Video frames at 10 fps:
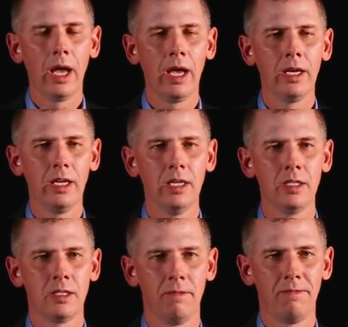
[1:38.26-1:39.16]
and
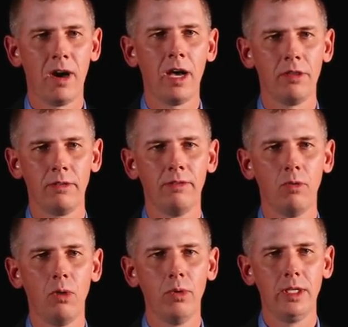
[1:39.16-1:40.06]
is the father of
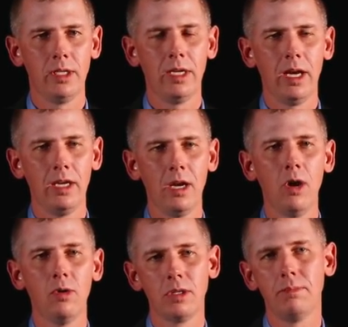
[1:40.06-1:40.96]
what we today
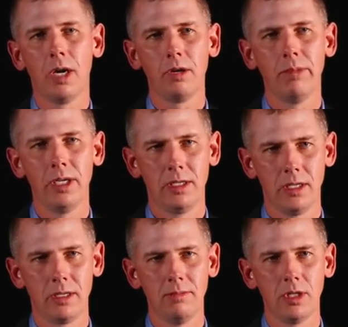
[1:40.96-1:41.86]
know as model based
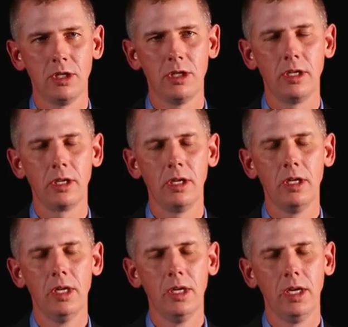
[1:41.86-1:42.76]
systems
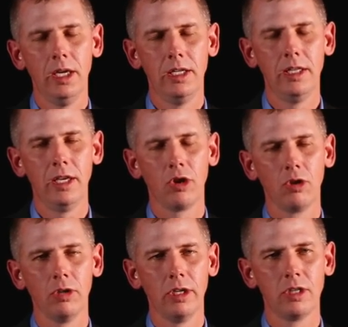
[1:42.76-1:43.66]
engineering. He did the
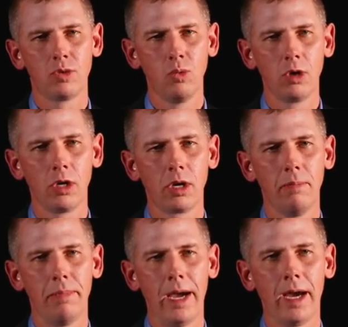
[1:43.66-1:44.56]
earliest work
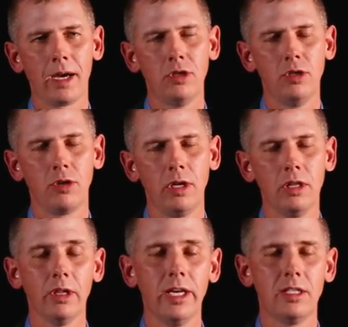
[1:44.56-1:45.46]
back during
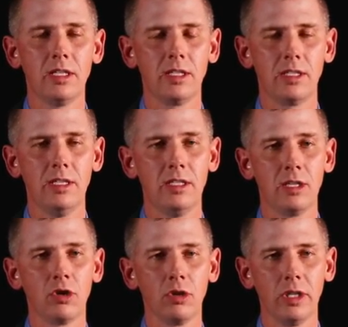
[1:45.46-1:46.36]
the late
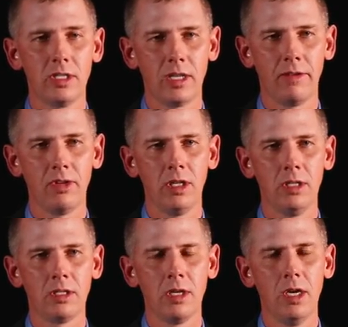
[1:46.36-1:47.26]
60s and early
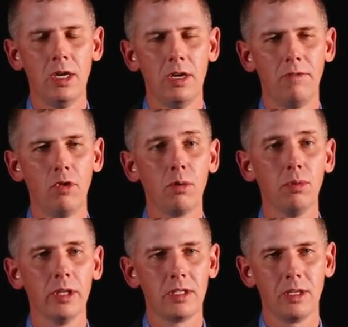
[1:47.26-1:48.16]
70s for
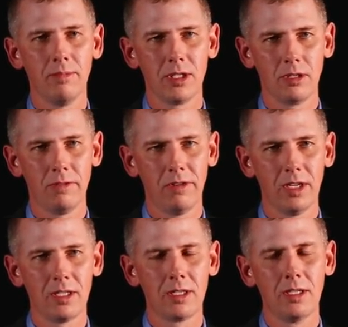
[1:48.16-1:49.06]
ballistic missile
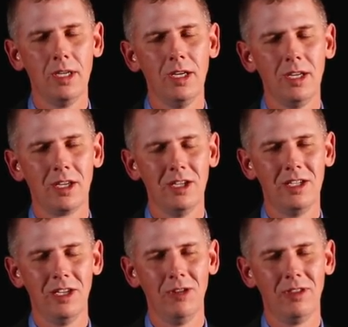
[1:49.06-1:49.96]
defense,
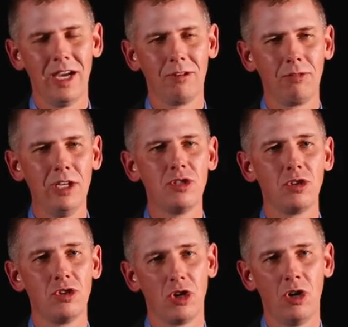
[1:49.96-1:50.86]
continued that
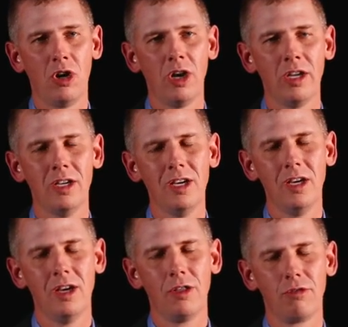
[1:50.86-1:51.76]
research on
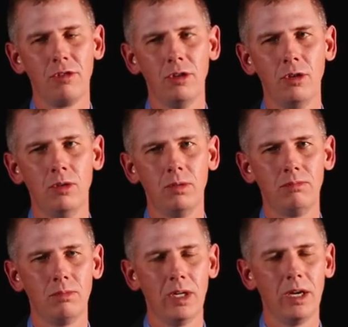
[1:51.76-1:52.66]
through,
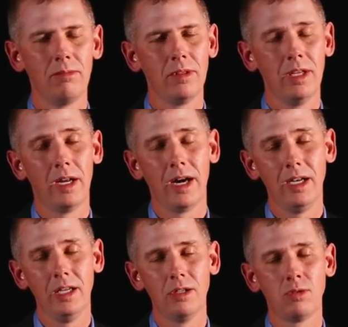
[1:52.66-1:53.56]
well, the
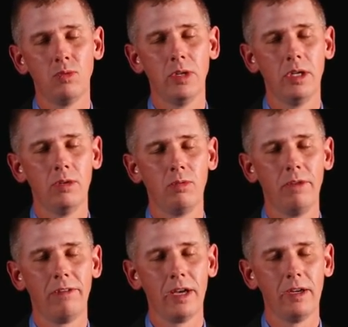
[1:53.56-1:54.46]
90s when
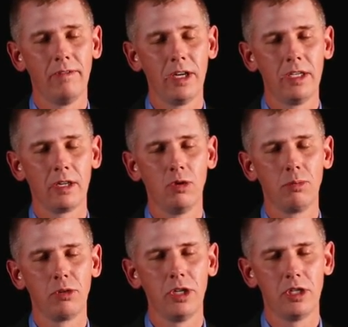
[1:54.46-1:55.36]
we founded Vitech
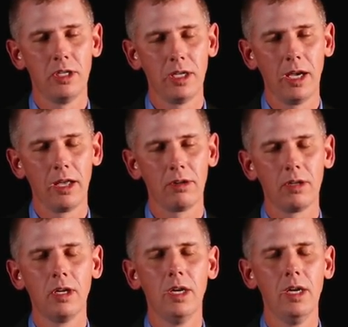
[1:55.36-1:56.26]
Corporation
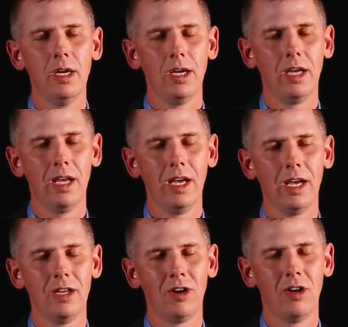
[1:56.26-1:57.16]
together
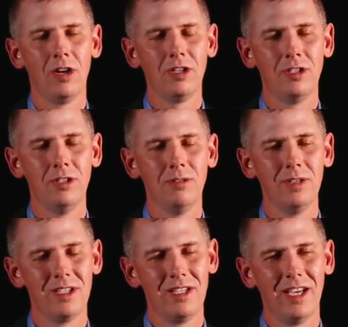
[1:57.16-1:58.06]
and on to
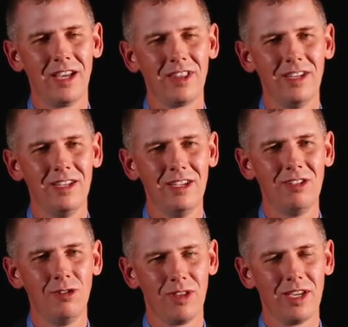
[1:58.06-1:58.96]
his death in,
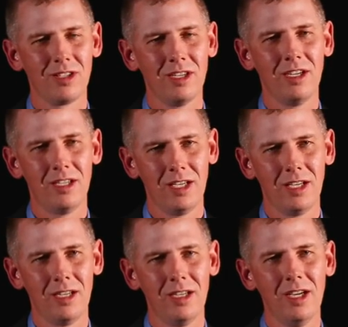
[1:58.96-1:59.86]
in
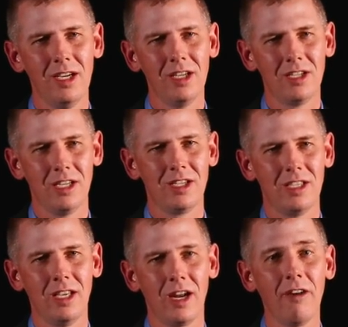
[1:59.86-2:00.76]
2010. Since
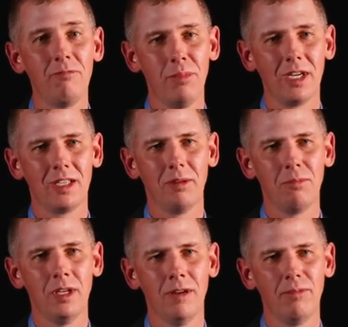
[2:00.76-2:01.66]
then, I've picked
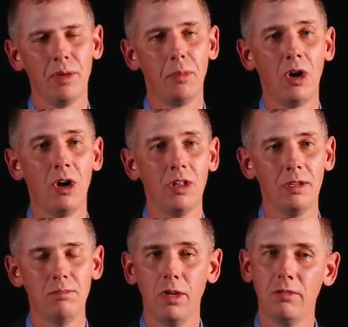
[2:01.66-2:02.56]
up the, the ball and